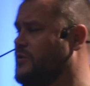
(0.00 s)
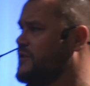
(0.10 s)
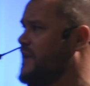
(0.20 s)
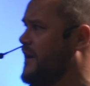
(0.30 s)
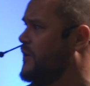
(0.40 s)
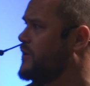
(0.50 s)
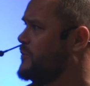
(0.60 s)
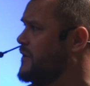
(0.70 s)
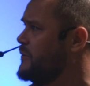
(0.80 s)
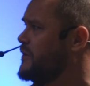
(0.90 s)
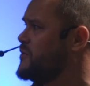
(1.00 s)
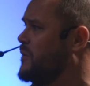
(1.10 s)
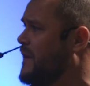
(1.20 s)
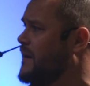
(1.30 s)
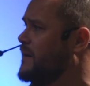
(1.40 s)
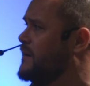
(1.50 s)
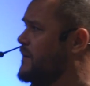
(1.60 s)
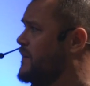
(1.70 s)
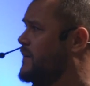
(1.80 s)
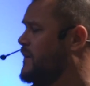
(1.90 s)
just hang on, I'm going to explain it.
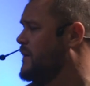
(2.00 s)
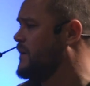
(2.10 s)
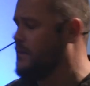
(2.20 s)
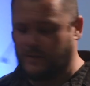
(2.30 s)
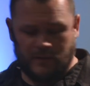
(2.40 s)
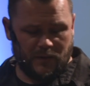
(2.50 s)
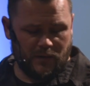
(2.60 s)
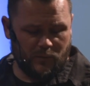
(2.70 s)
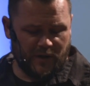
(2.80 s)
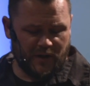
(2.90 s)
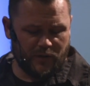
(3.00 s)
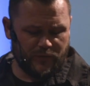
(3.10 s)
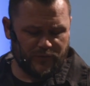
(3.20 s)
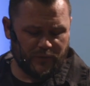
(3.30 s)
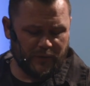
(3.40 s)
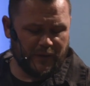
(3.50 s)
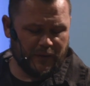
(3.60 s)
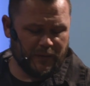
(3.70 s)
We're going to go through it